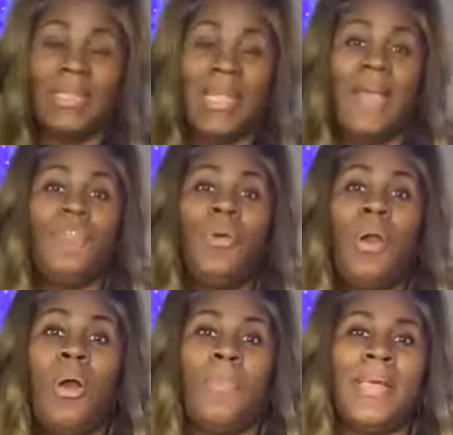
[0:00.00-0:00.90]
Now, if
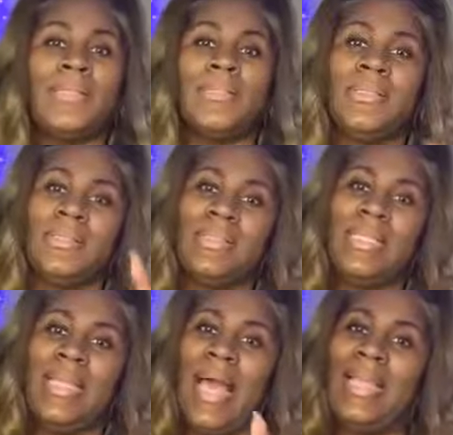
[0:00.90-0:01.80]
you go on my,
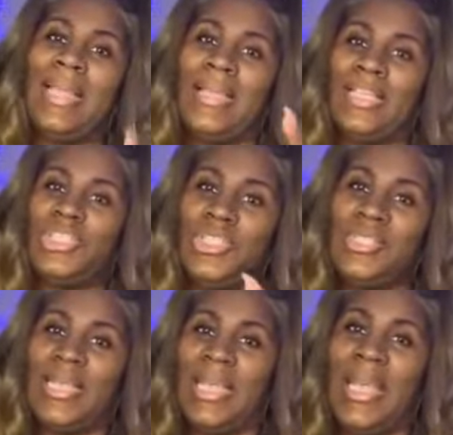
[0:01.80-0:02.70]
see, I like that
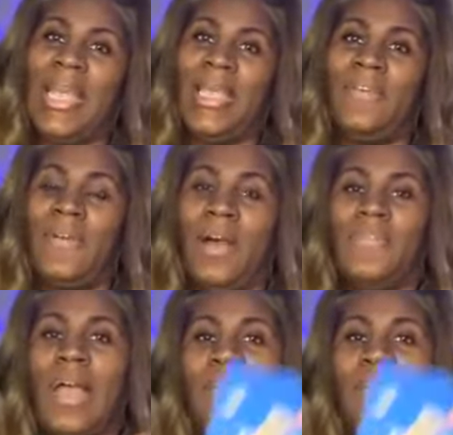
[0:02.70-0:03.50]
she said half off.